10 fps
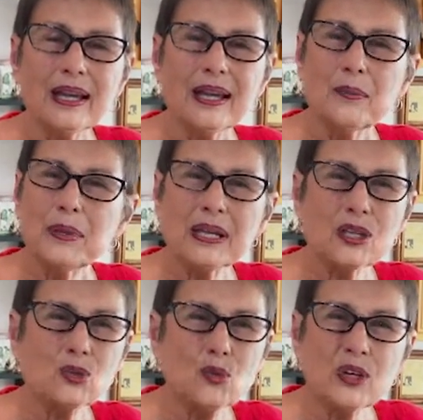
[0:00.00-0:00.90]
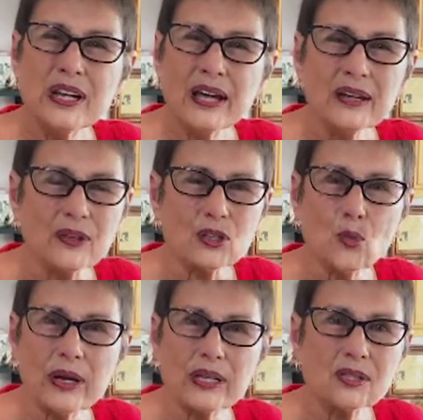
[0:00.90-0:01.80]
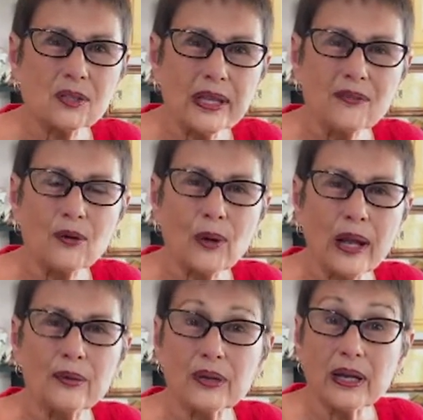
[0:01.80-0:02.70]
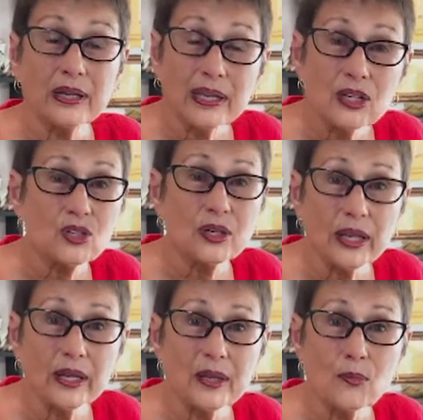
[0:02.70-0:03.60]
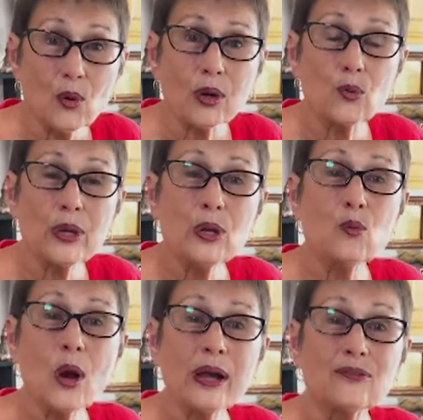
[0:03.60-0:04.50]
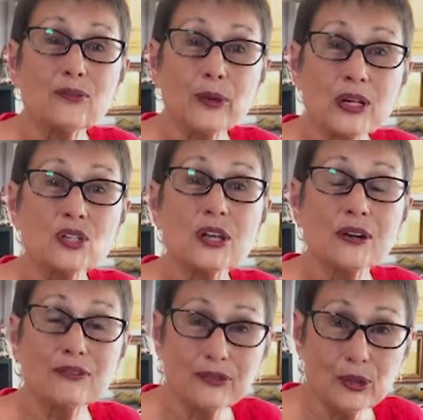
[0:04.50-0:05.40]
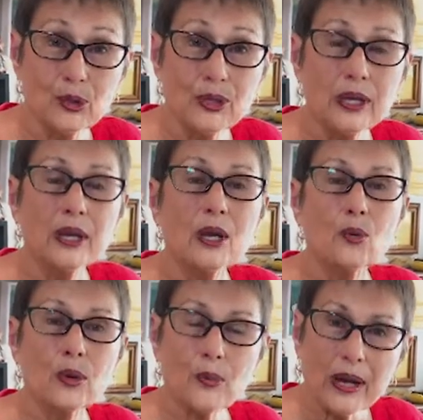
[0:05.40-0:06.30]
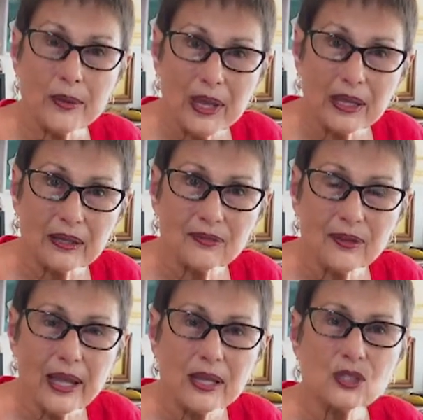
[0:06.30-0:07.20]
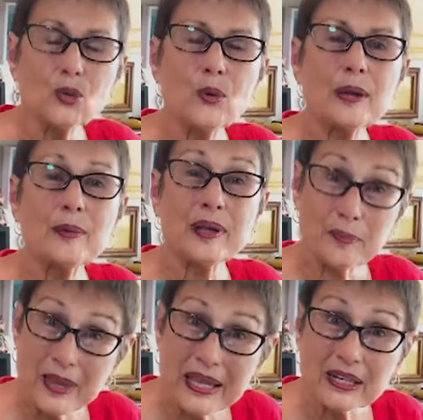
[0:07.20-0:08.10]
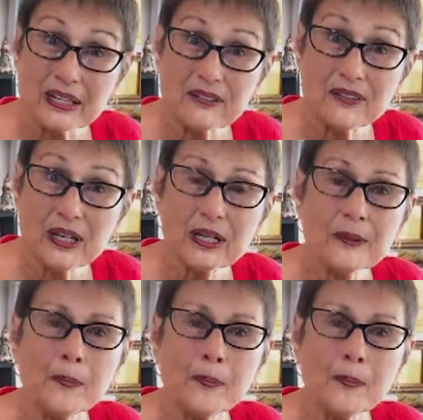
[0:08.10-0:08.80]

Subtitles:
because none of us want to slave around a kitchen anymore. We want fresh food, we want to make it fast, we want to make it convenient,